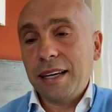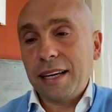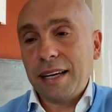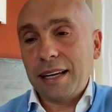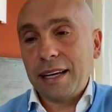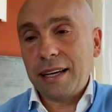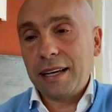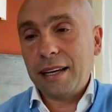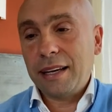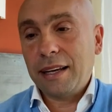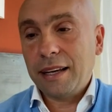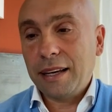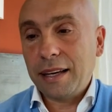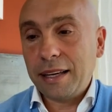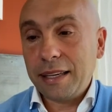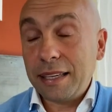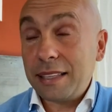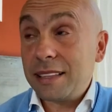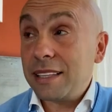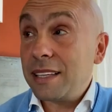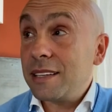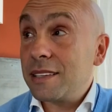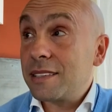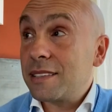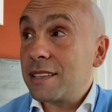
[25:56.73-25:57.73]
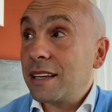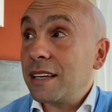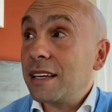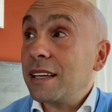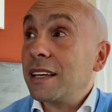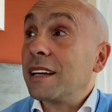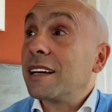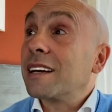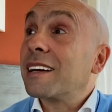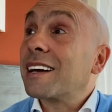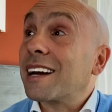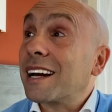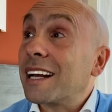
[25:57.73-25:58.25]
uh, it is
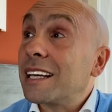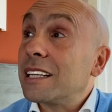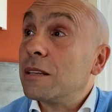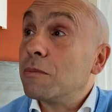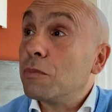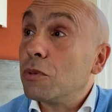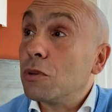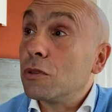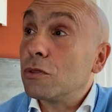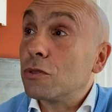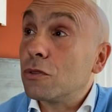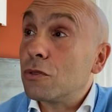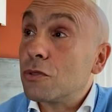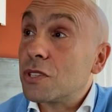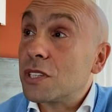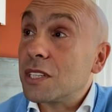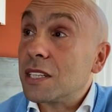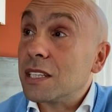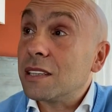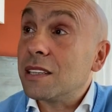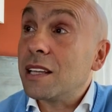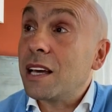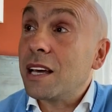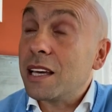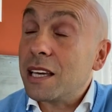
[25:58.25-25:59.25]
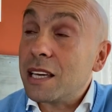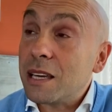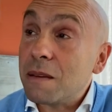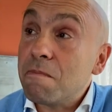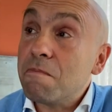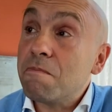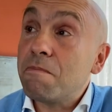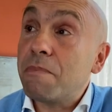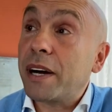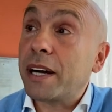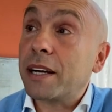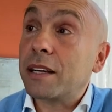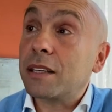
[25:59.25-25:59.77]
incredible to see the
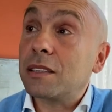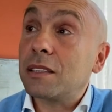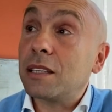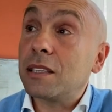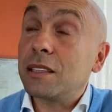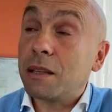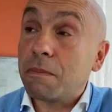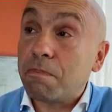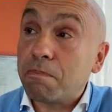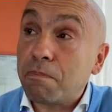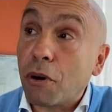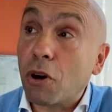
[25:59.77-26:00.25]
impact, the